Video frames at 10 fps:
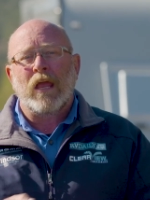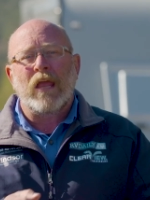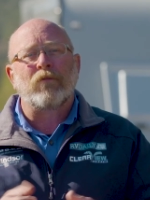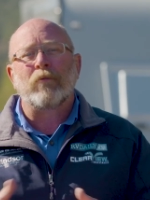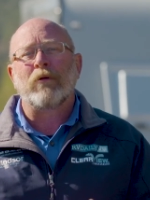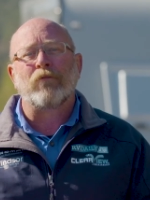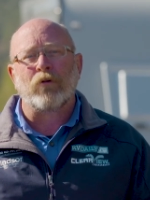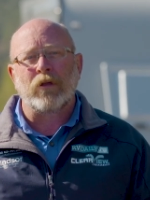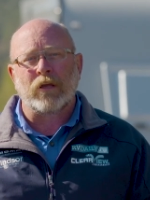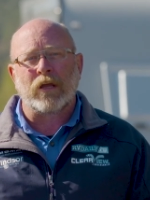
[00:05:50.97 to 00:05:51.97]
even
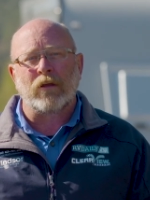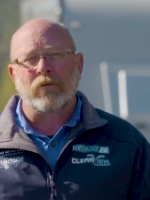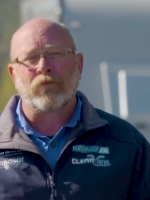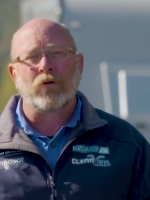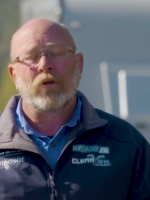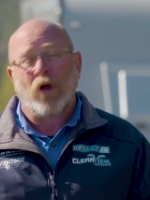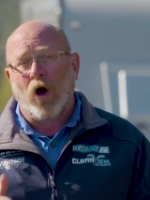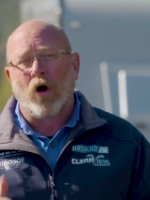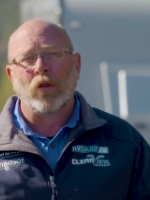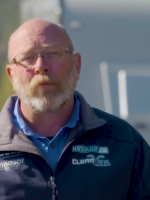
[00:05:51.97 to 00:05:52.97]
before you get your foot
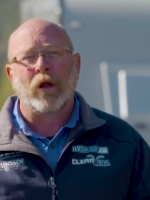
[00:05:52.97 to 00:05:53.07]
on the